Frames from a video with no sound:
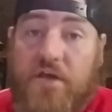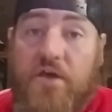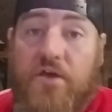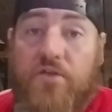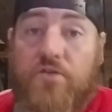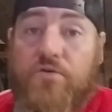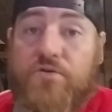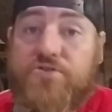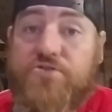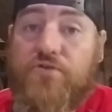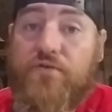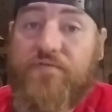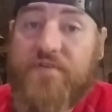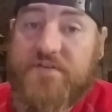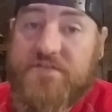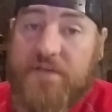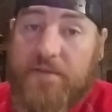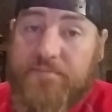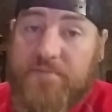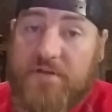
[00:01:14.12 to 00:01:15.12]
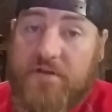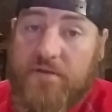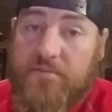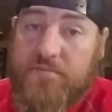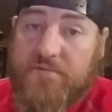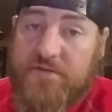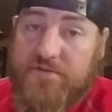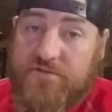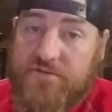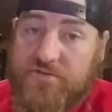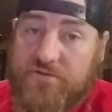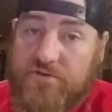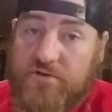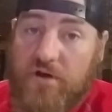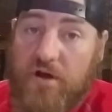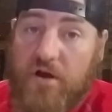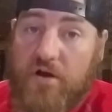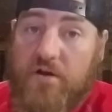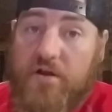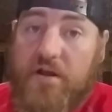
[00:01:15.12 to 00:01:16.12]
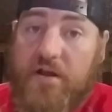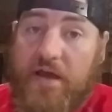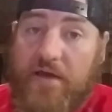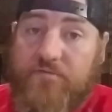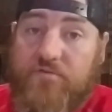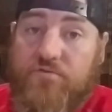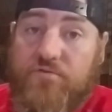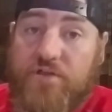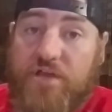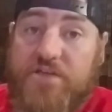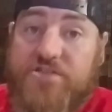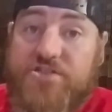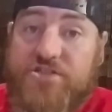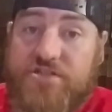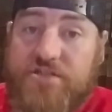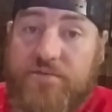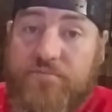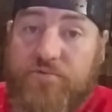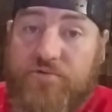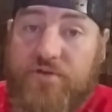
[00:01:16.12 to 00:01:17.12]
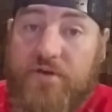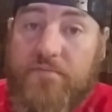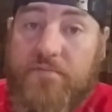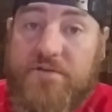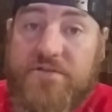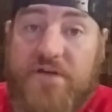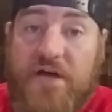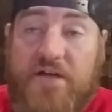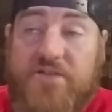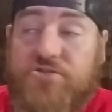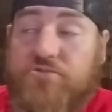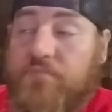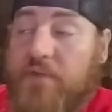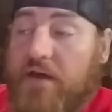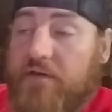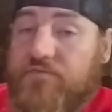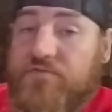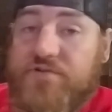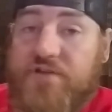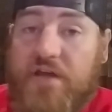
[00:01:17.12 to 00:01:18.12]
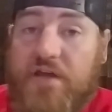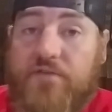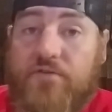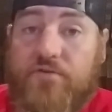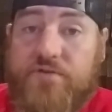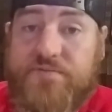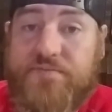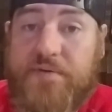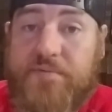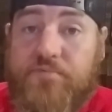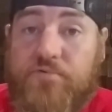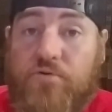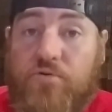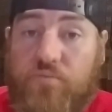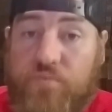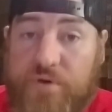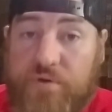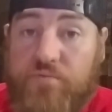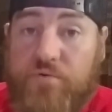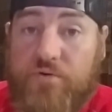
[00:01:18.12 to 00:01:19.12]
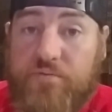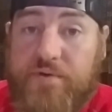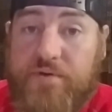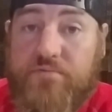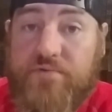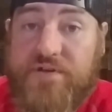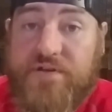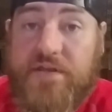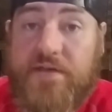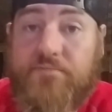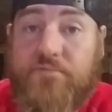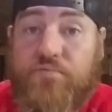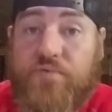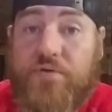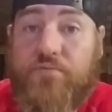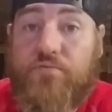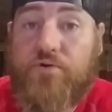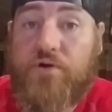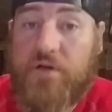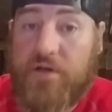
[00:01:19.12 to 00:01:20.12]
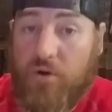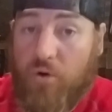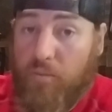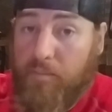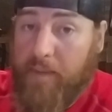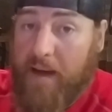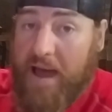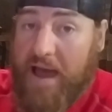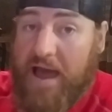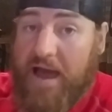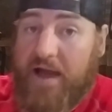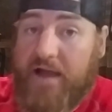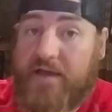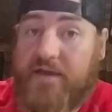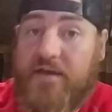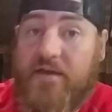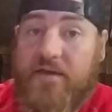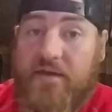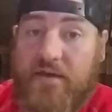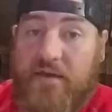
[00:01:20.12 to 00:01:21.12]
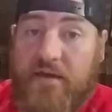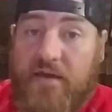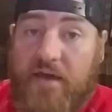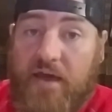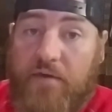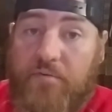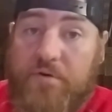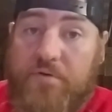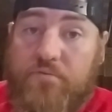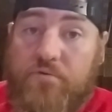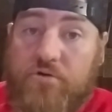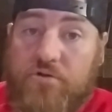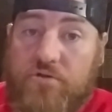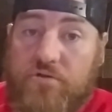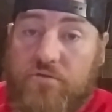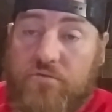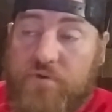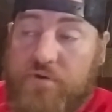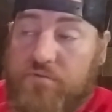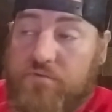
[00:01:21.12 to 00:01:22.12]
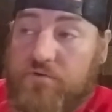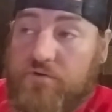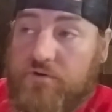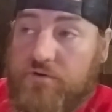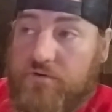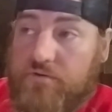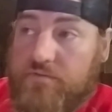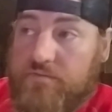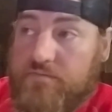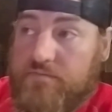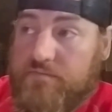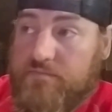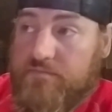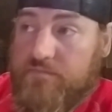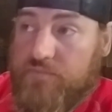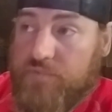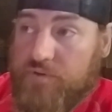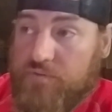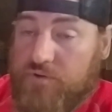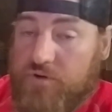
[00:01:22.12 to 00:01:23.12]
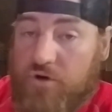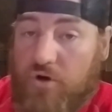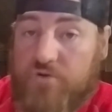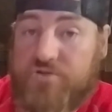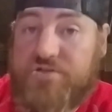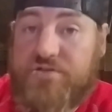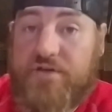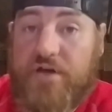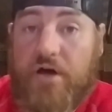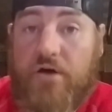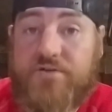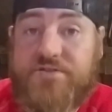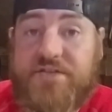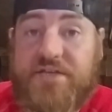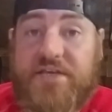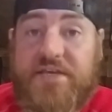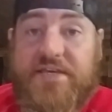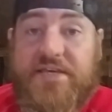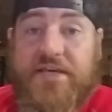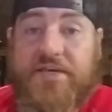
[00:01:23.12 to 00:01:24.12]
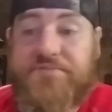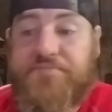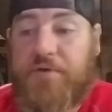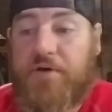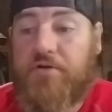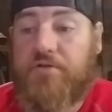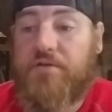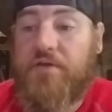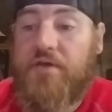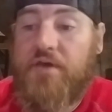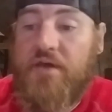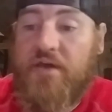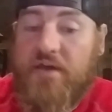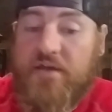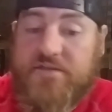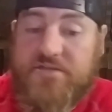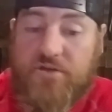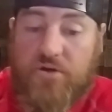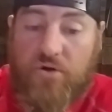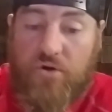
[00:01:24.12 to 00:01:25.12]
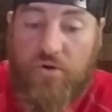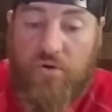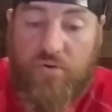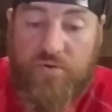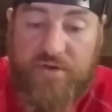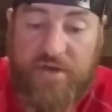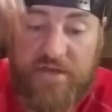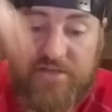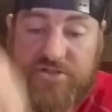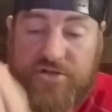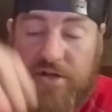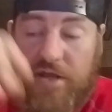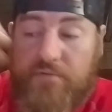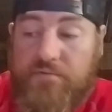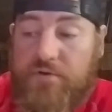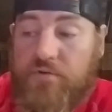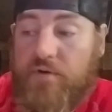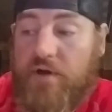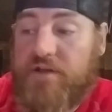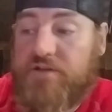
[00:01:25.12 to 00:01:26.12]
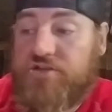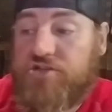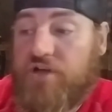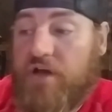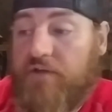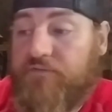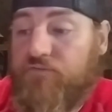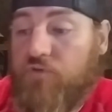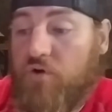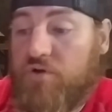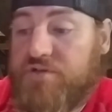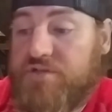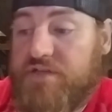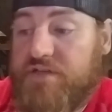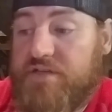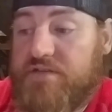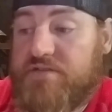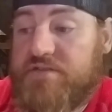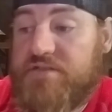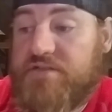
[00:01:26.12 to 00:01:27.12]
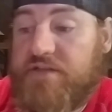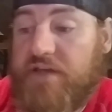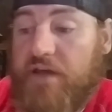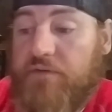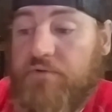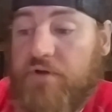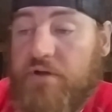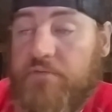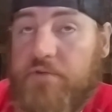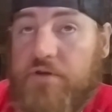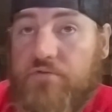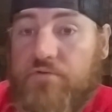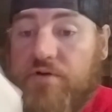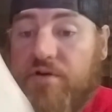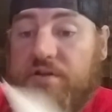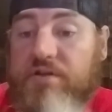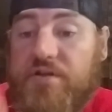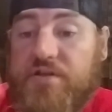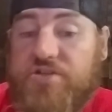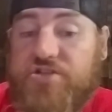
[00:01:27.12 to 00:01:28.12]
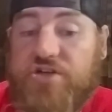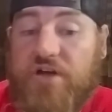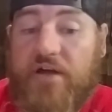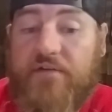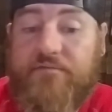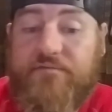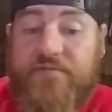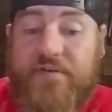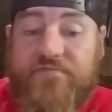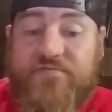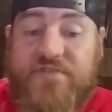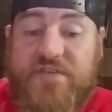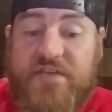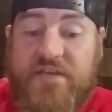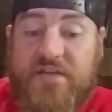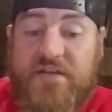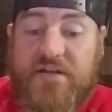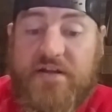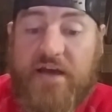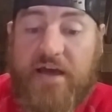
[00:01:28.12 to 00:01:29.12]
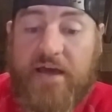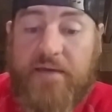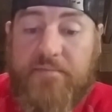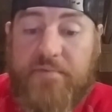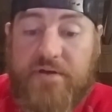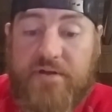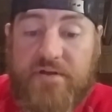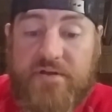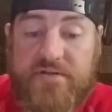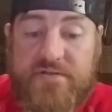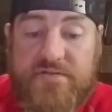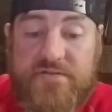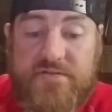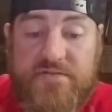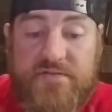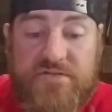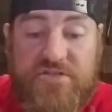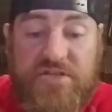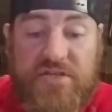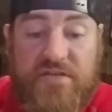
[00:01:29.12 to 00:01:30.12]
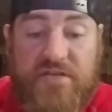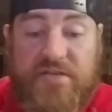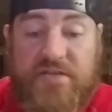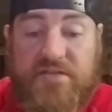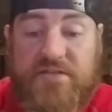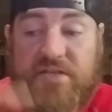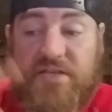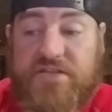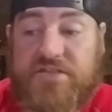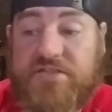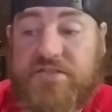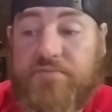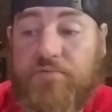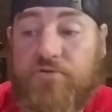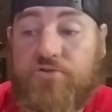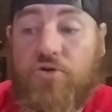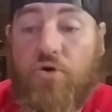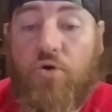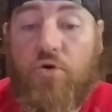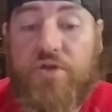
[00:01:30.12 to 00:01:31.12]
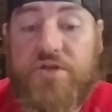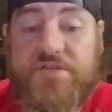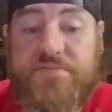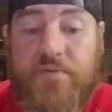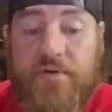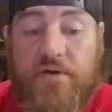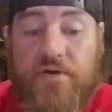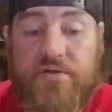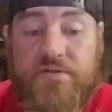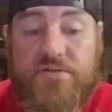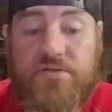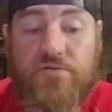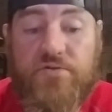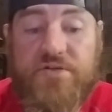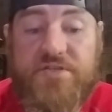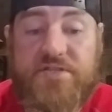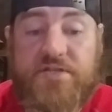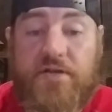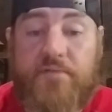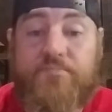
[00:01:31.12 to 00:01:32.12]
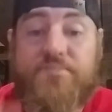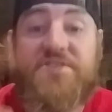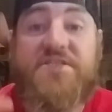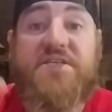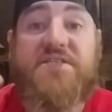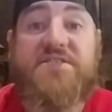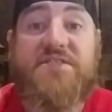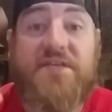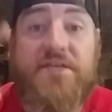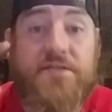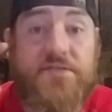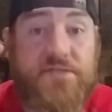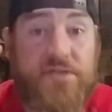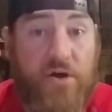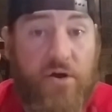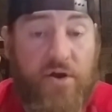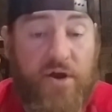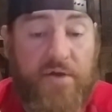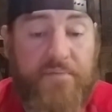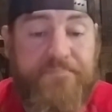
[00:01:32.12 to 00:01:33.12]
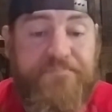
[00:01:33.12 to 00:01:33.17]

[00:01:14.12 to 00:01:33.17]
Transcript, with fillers: Those who have accepted him into their heart and have a relationship with him and talk to him every day, those people, we will be redeemed. We will go back and we will we will we will go to the house he, he has built. So yesterday we read in John 14. Today we're going to be reading in John 15, and I am going to he teaches about the Holy Spirit. So listen up. 16, sorry.